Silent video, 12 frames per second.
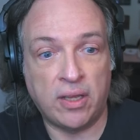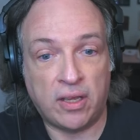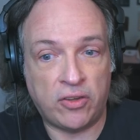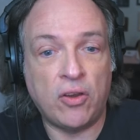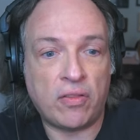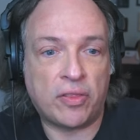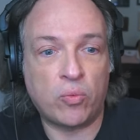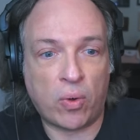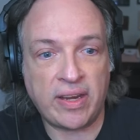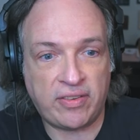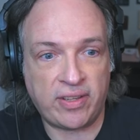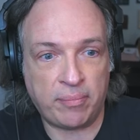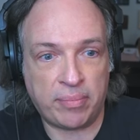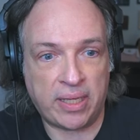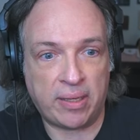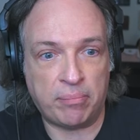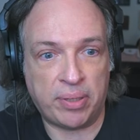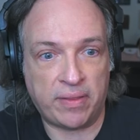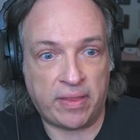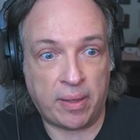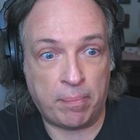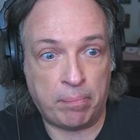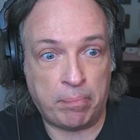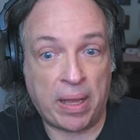and not the writing bit but
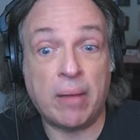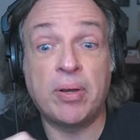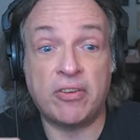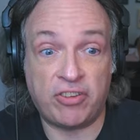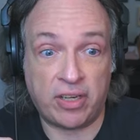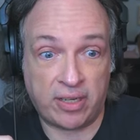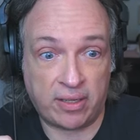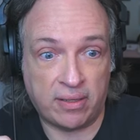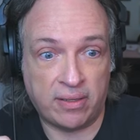the publishing